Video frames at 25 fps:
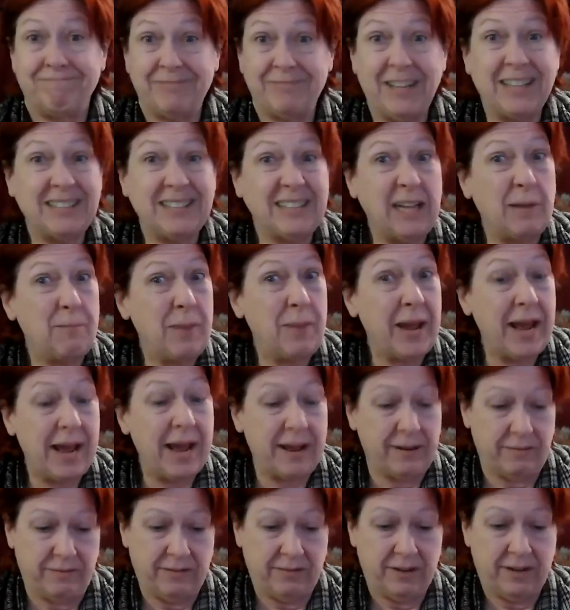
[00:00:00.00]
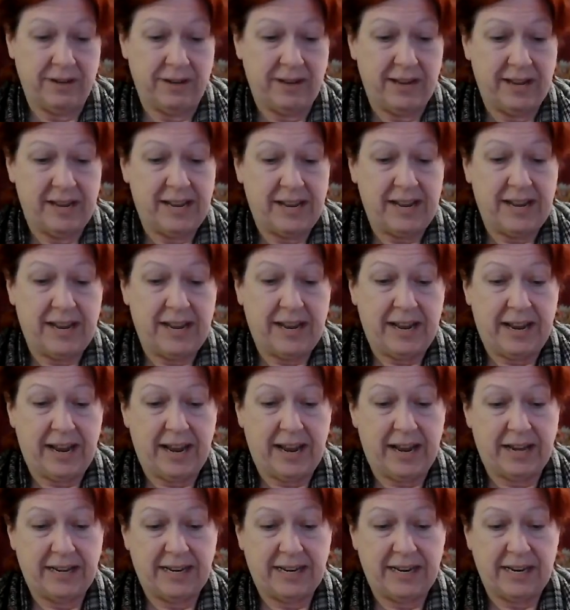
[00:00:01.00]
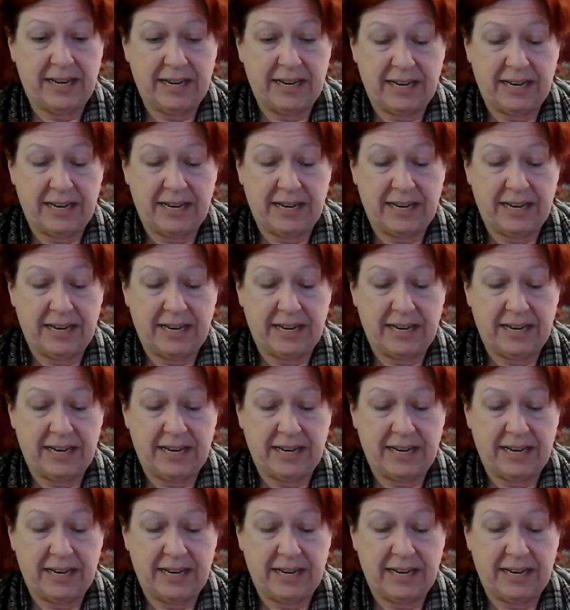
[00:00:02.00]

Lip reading: That's not bad. And